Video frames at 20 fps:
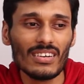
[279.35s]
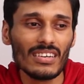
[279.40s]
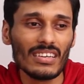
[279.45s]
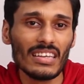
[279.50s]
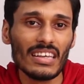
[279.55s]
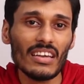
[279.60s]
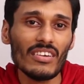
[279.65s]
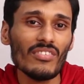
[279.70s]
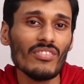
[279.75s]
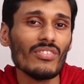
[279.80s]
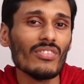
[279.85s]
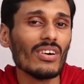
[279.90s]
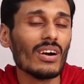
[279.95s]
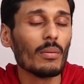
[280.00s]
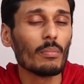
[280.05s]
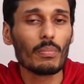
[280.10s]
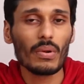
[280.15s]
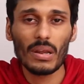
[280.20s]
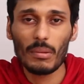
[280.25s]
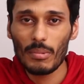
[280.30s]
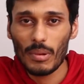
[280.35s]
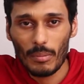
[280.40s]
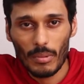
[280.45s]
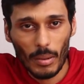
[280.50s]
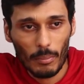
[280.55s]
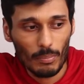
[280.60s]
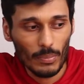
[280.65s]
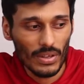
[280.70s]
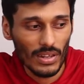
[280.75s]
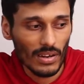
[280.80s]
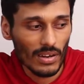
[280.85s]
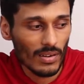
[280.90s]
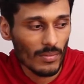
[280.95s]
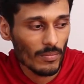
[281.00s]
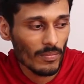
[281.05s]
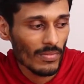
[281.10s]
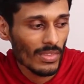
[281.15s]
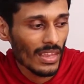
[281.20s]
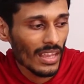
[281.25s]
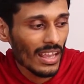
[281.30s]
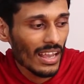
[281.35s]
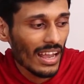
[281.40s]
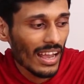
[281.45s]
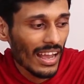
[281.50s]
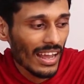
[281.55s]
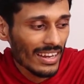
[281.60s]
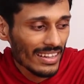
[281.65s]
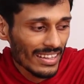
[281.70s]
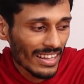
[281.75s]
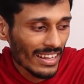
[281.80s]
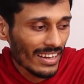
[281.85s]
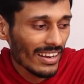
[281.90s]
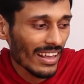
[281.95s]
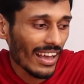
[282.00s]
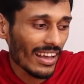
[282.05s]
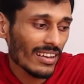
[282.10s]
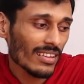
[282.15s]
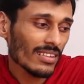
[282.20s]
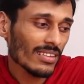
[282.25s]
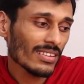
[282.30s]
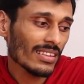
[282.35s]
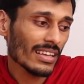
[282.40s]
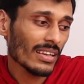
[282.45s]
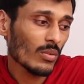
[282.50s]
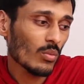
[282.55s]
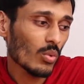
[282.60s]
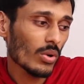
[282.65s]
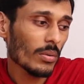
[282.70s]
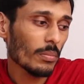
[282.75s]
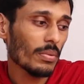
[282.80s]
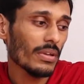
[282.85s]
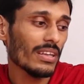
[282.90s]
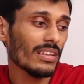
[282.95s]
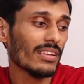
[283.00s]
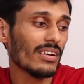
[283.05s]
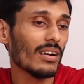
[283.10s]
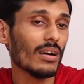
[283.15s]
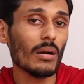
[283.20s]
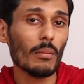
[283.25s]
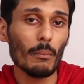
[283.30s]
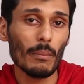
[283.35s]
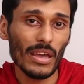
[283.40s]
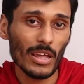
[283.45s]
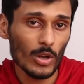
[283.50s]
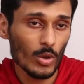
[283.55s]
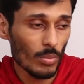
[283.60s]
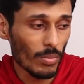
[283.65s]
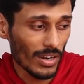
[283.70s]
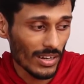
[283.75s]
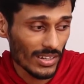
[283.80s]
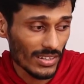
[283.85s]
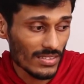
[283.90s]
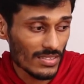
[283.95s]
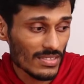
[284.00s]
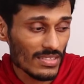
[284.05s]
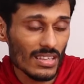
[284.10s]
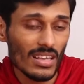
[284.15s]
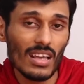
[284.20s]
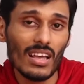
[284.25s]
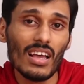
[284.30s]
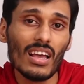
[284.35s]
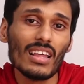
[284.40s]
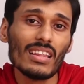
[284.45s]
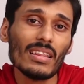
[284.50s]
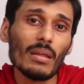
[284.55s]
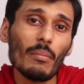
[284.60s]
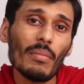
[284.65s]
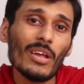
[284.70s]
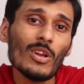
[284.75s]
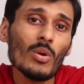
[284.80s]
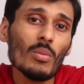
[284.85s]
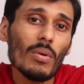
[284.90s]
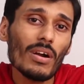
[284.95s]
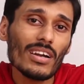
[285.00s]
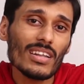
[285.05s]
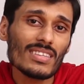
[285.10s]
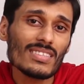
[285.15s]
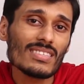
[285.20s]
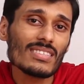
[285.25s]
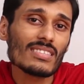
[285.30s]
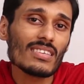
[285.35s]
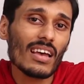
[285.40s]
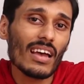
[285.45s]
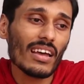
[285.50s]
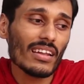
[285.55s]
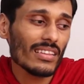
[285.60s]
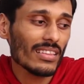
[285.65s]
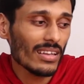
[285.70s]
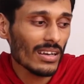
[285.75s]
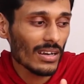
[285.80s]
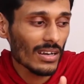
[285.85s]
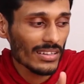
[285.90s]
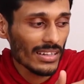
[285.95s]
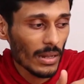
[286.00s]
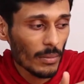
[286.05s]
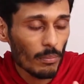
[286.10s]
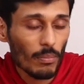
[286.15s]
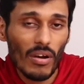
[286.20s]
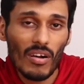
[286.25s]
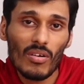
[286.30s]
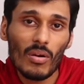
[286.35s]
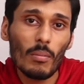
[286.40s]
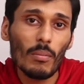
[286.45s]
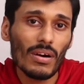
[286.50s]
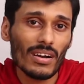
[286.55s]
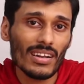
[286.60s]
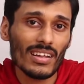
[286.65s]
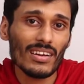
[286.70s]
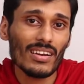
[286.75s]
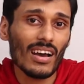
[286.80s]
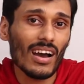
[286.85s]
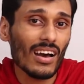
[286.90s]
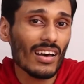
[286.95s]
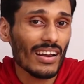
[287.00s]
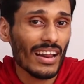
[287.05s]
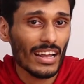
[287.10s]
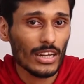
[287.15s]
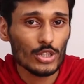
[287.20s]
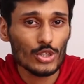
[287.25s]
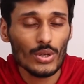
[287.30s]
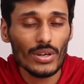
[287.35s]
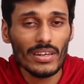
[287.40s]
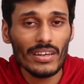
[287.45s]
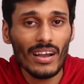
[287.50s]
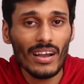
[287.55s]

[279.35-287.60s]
give a premium appeal. And then another thing would be the menu buttons. The menu buttons and that power button are actually